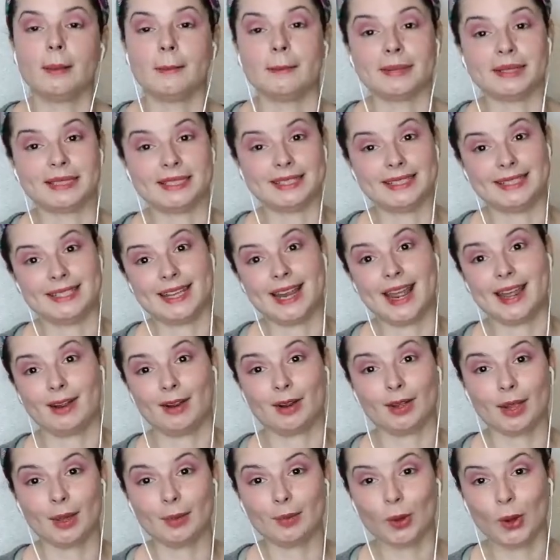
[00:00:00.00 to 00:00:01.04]
But dang,
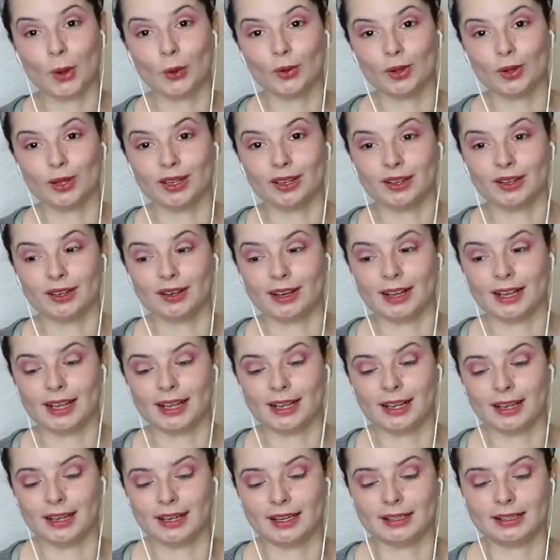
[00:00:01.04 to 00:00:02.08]
are they potent.
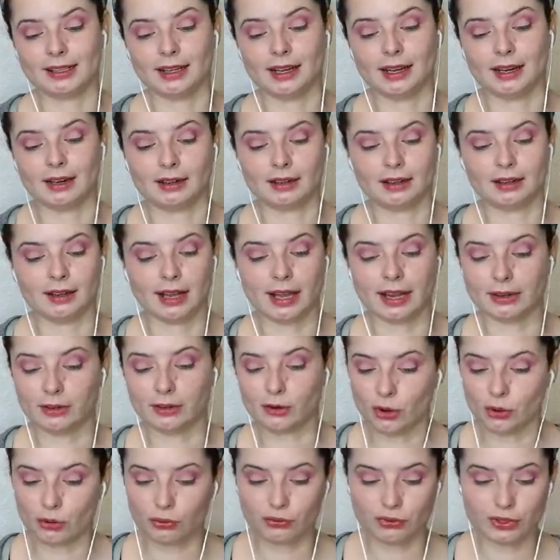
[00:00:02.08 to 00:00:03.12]
And I don't
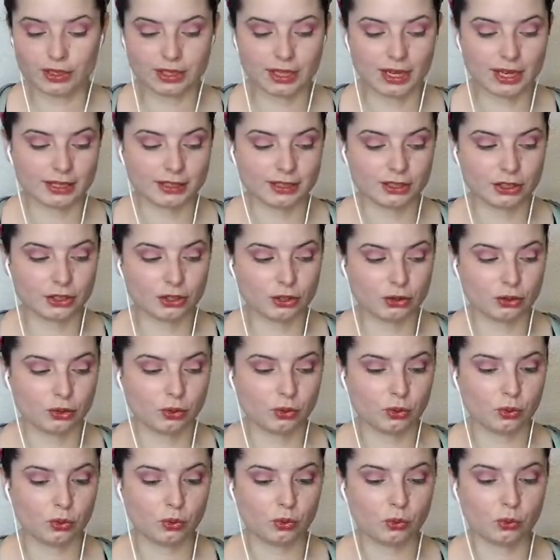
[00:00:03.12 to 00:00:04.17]
know if it has to
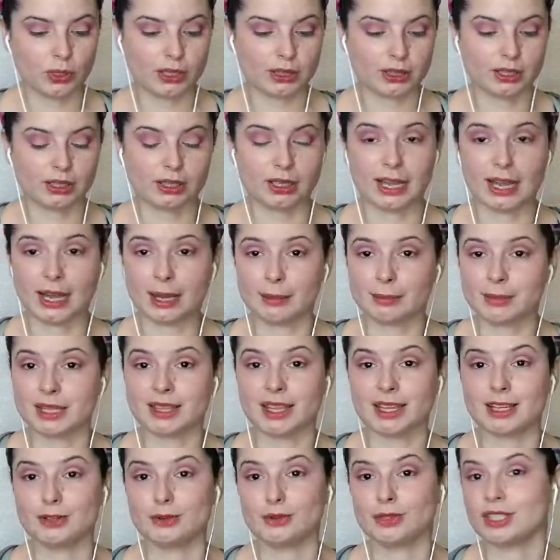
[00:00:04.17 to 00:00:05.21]
do with the lab that
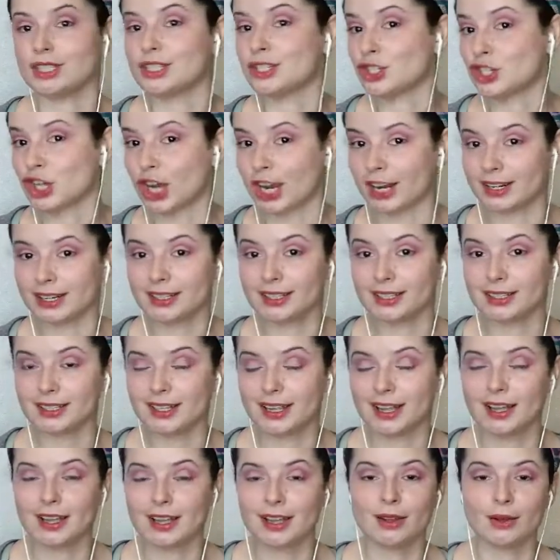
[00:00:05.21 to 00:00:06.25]
they use in China
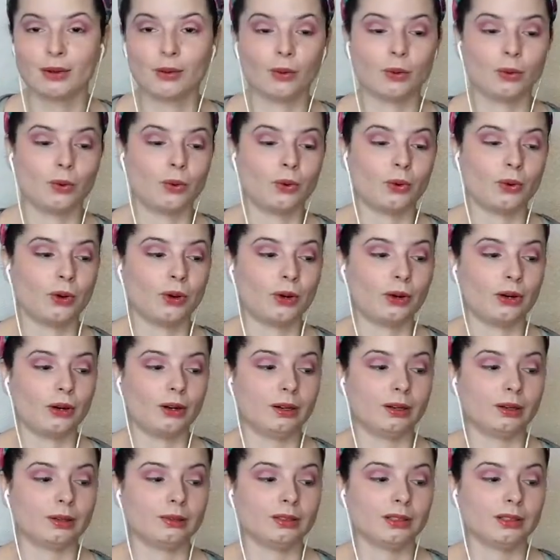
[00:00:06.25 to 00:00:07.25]
or